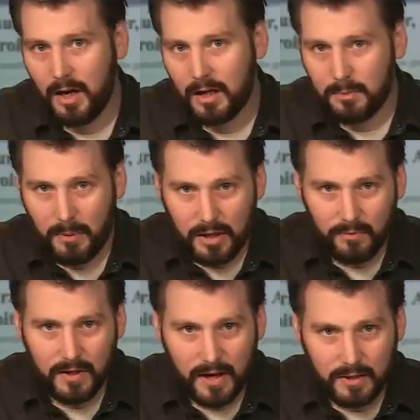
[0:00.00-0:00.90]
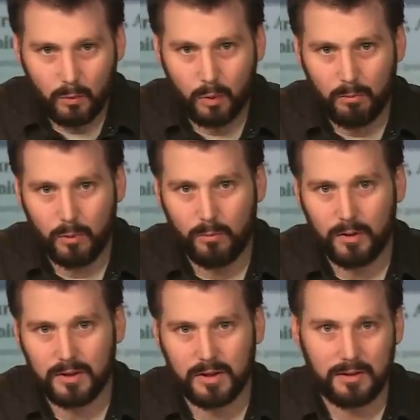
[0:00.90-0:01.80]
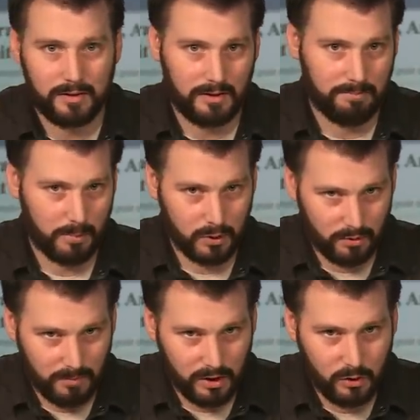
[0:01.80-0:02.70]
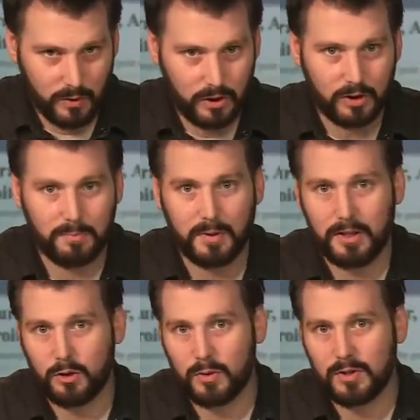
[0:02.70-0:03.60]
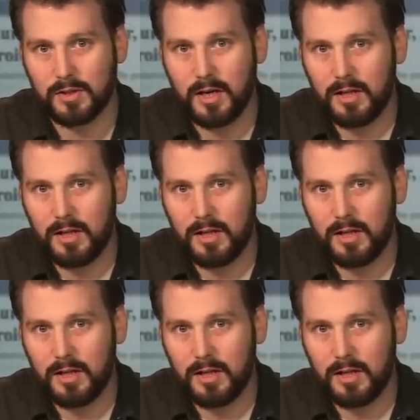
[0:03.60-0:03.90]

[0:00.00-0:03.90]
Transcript: At the peak of the anti-war movement and the Bush administration's belligerence,